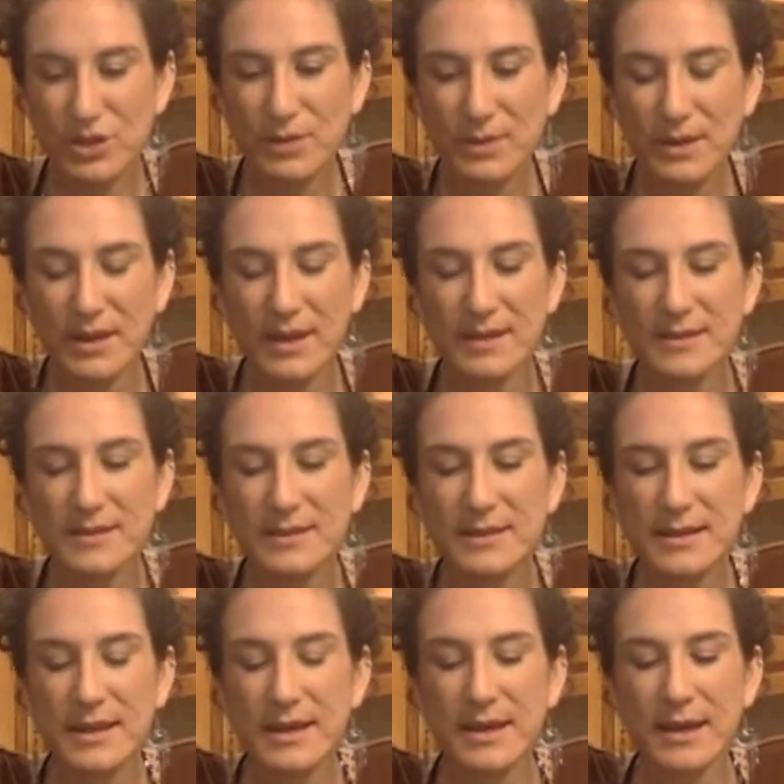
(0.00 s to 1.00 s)
because
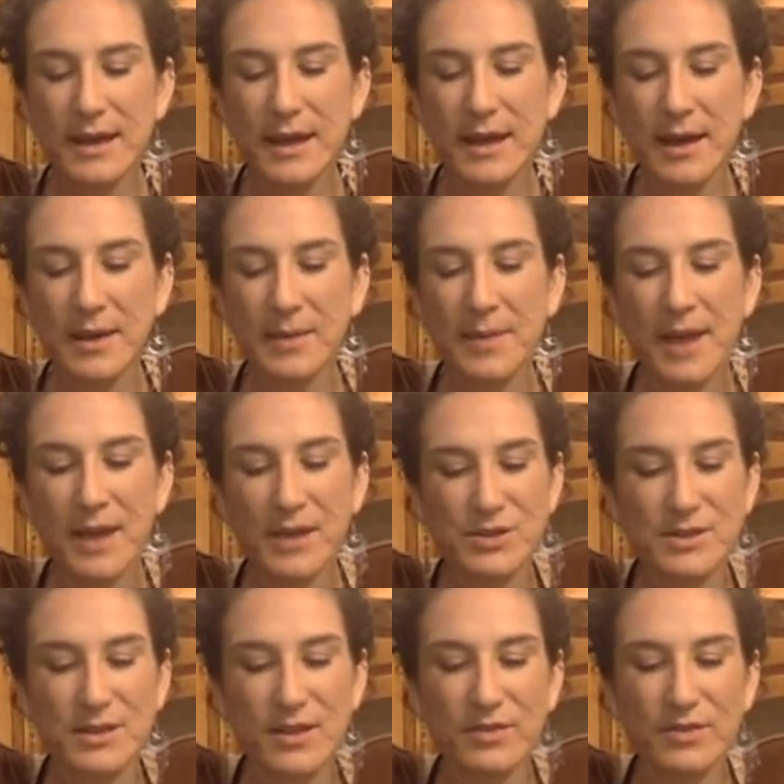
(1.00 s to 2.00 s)
um, I
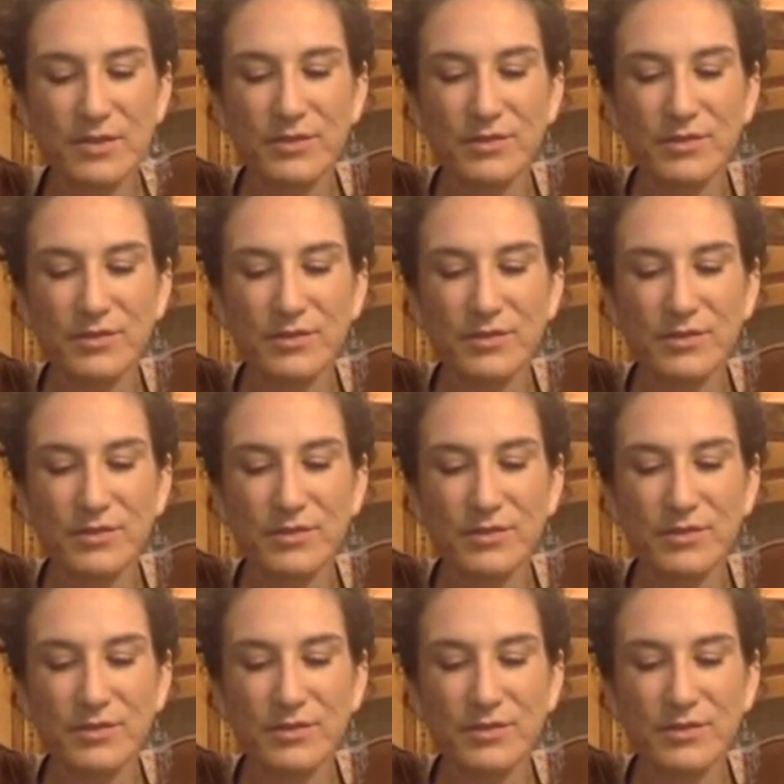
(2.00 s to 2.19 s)
just love